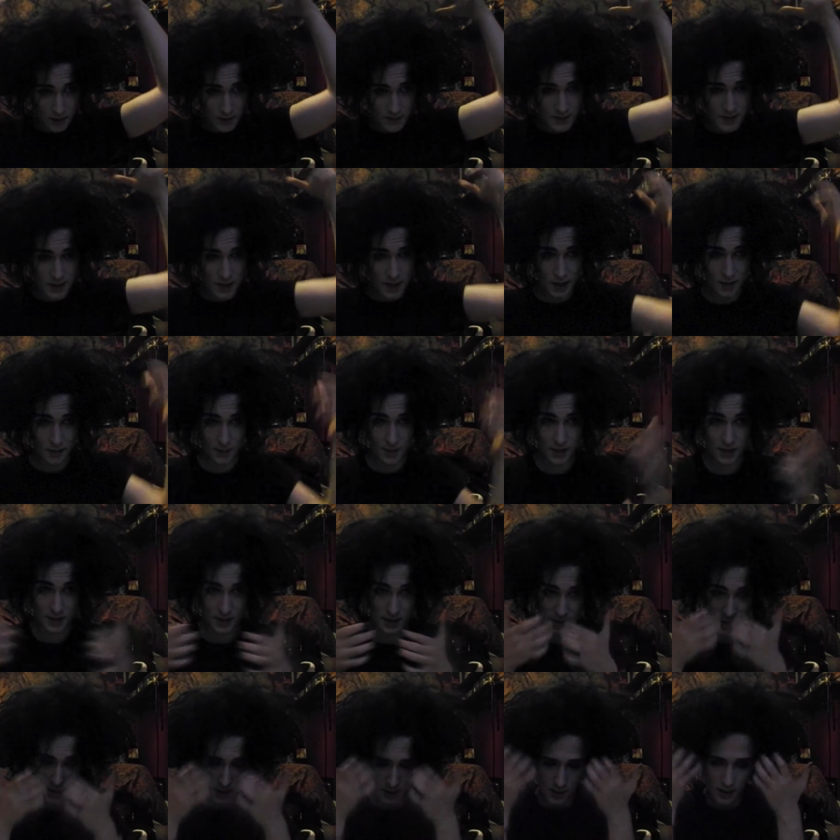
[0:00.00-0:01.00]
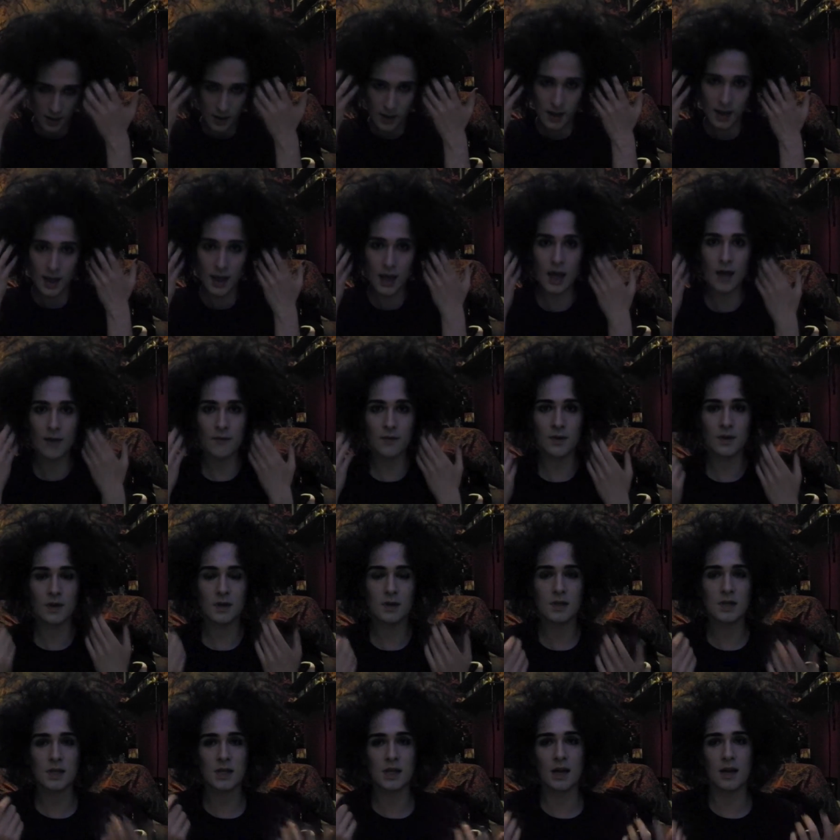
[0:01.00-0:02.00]
of time and
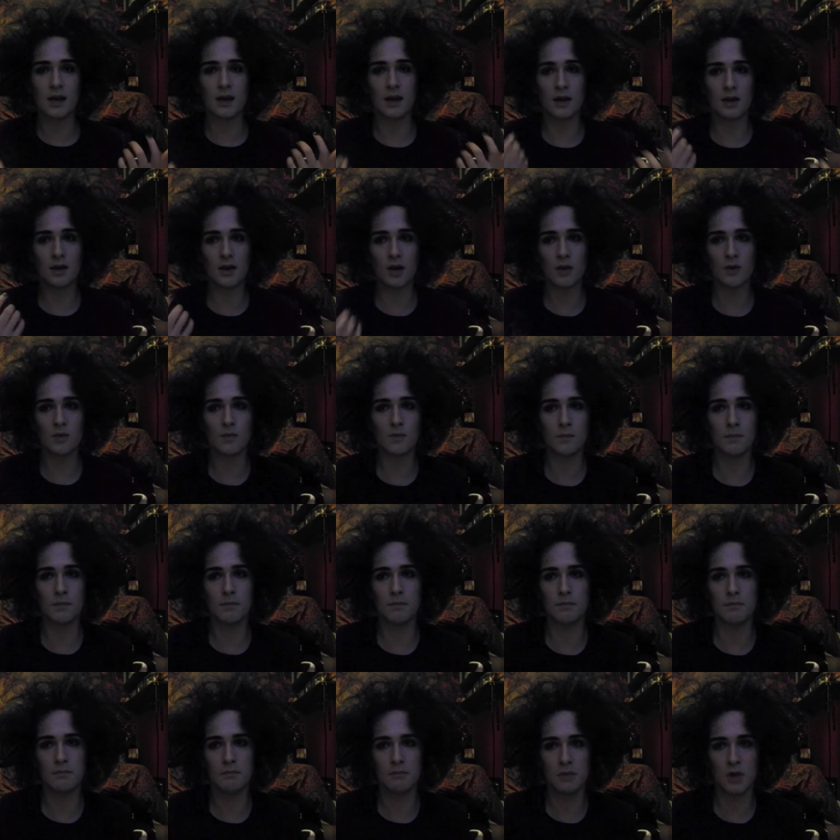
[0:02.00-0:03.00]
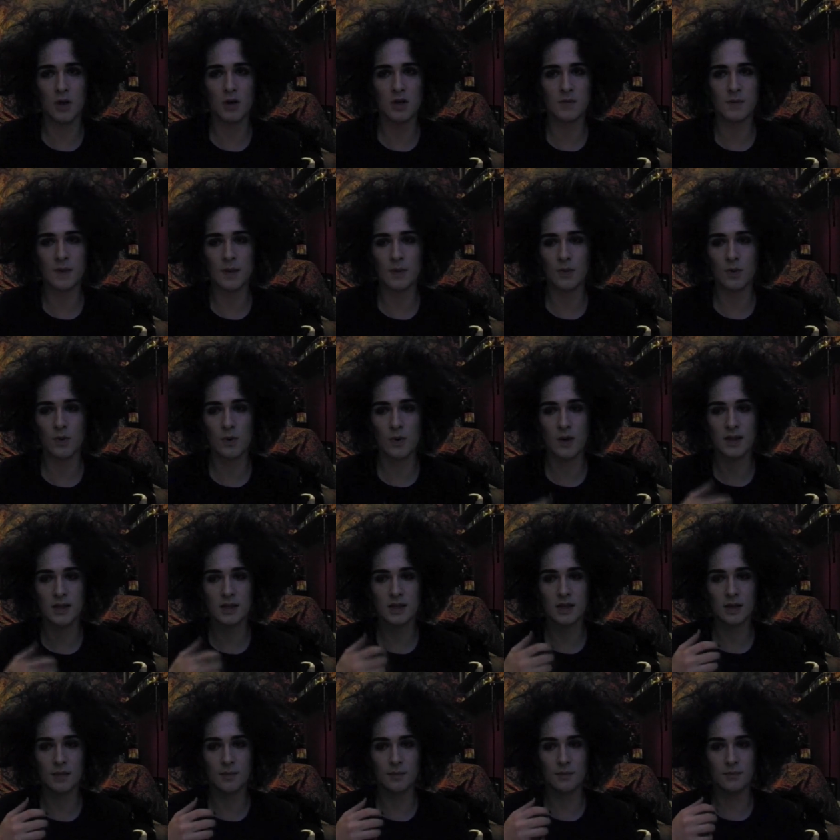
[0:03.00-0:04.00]
effort, and I know loads of people who ended
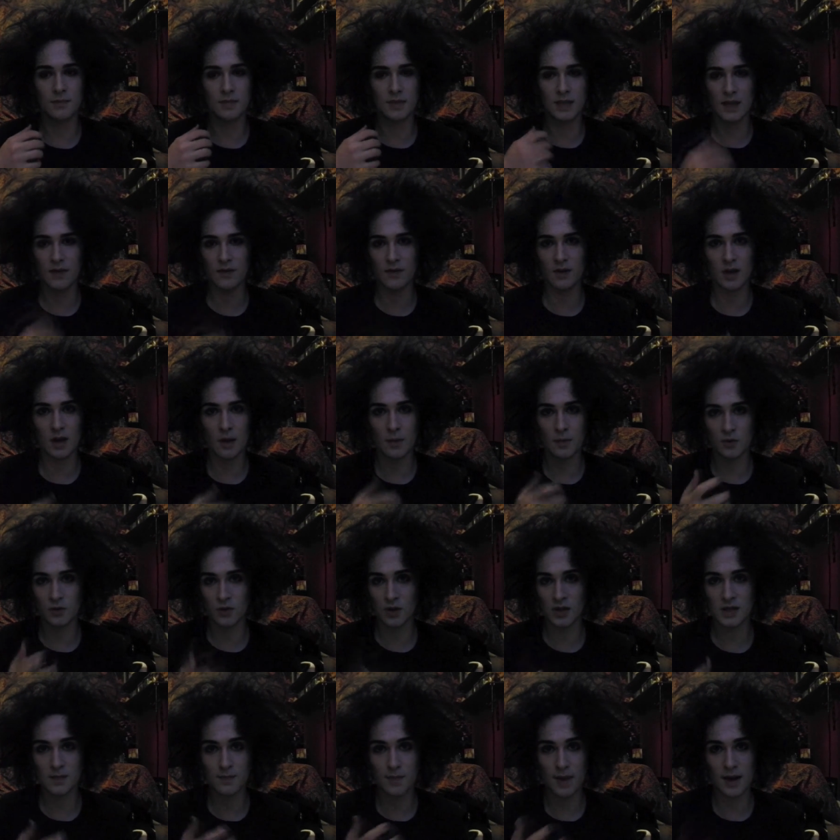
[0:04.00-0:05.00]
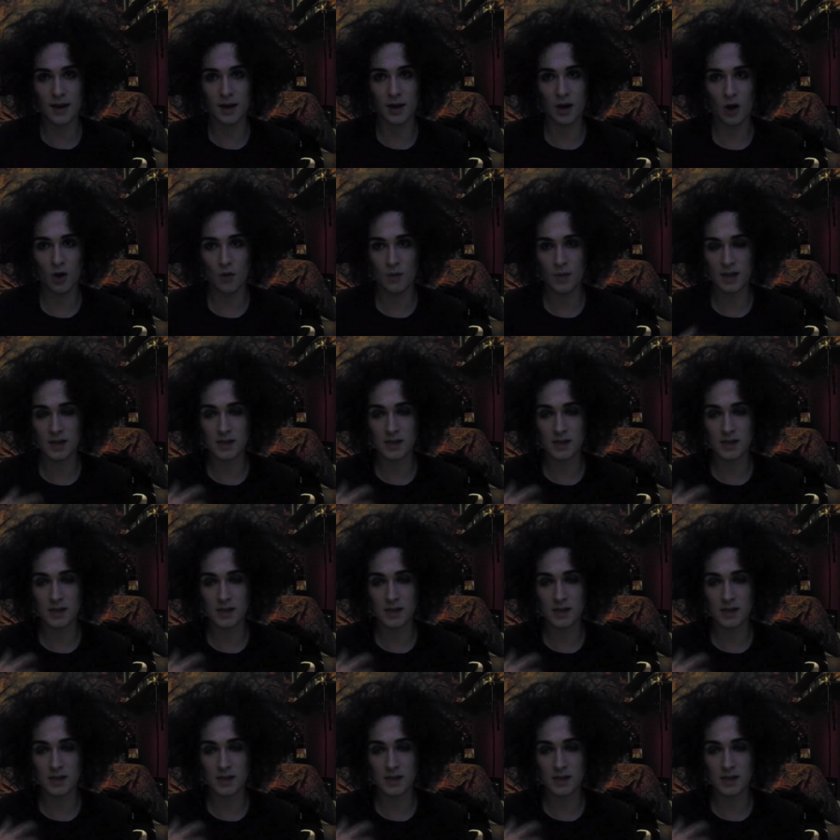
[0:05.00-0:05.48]
up giving up trying to backcomb it.